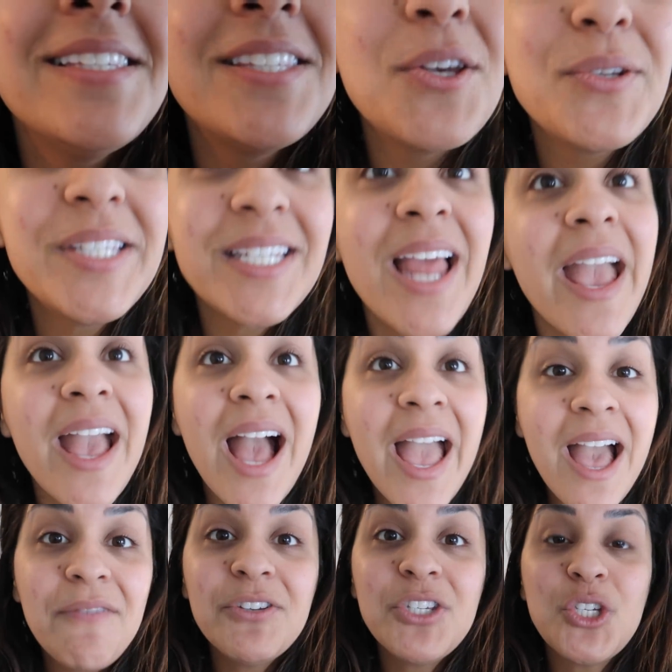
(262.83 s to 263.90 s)
So today
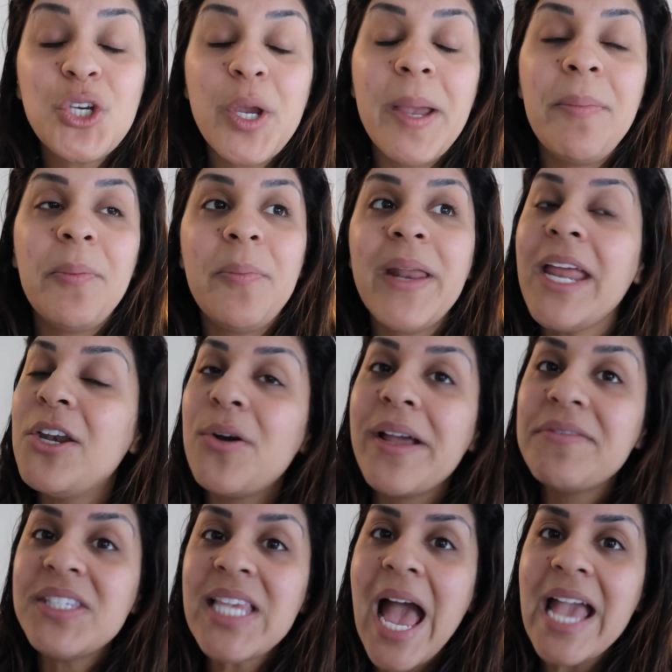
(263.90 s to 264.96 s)
I have a trip, but I don't
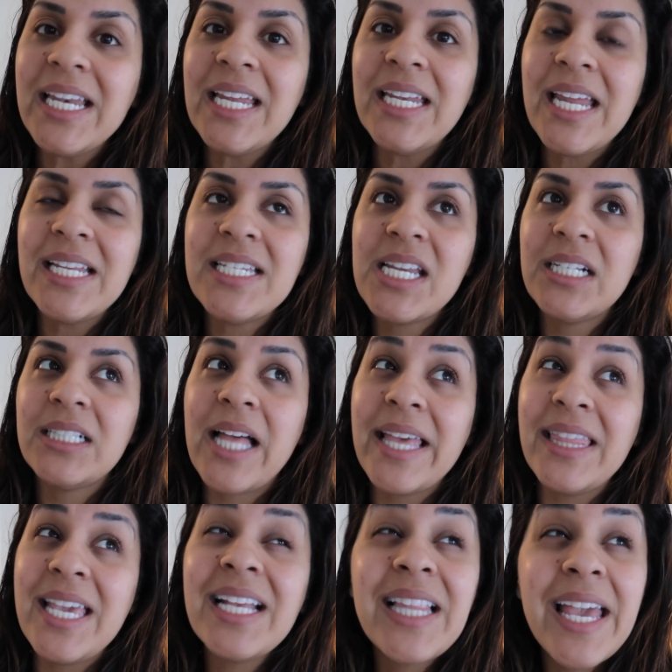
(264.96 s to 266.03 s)
have sign-in until I
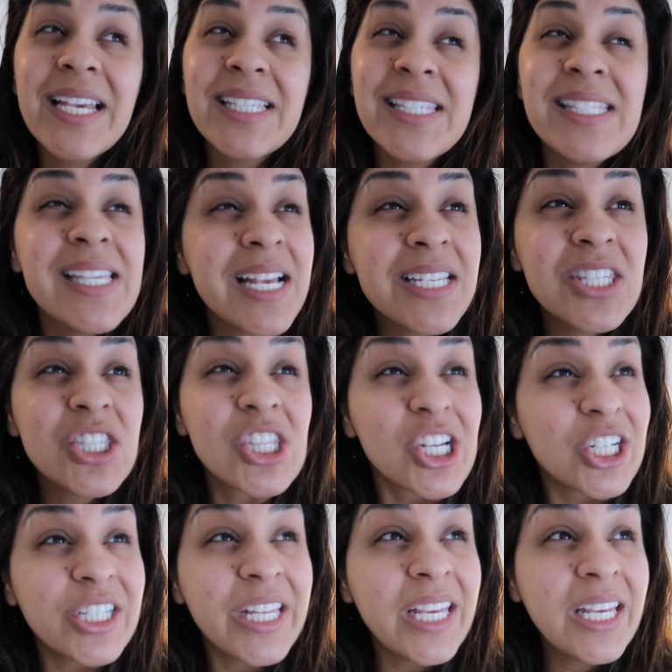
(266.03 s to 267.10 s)
think like
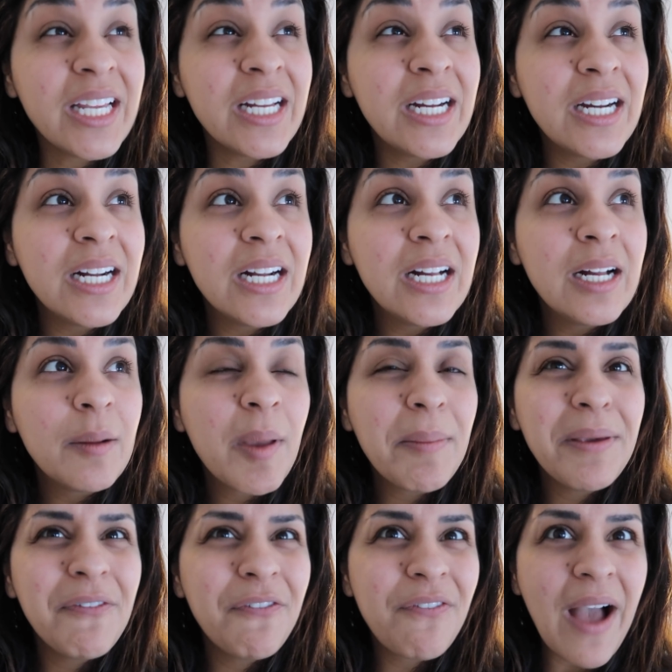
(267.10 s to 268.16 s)
6:30,
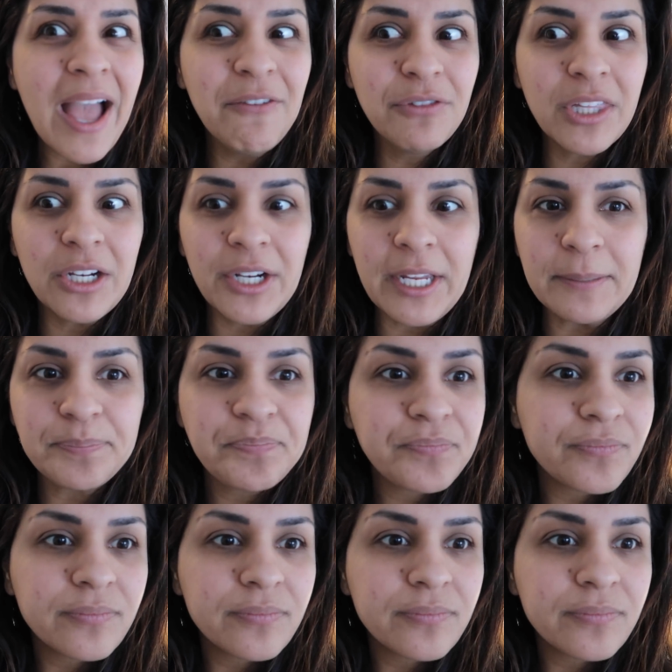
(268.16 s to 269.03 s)
maybe 5:30.